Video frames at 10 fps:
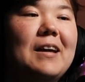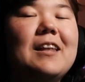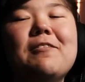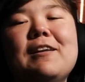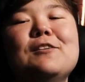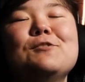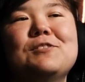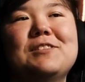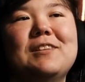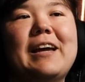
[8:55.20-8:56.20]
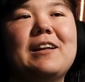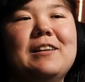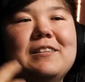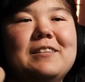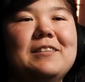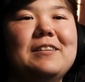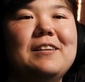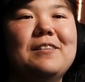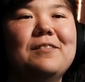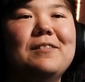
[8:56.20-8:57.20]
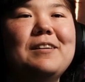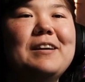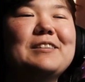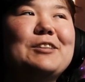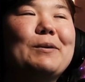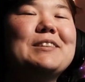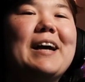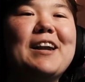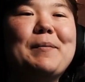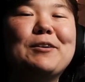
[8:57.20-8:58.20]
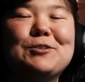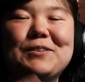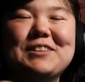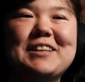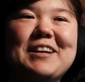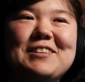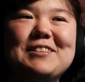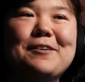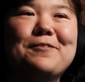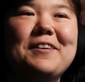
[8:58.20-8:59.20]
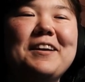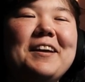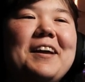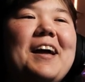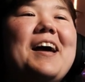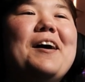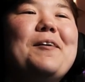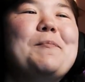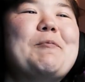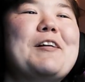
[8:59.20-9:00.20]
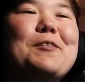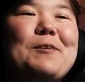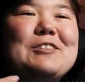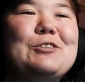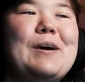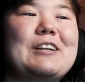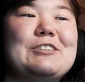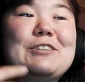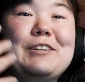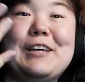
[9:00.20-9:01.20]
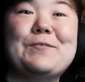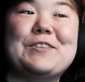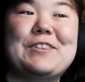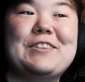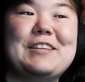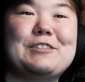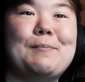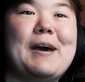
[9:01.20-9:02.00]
I love how Luz, like, is so excited about doing this kind of stuff. And meanwhile, the ones who actually live with this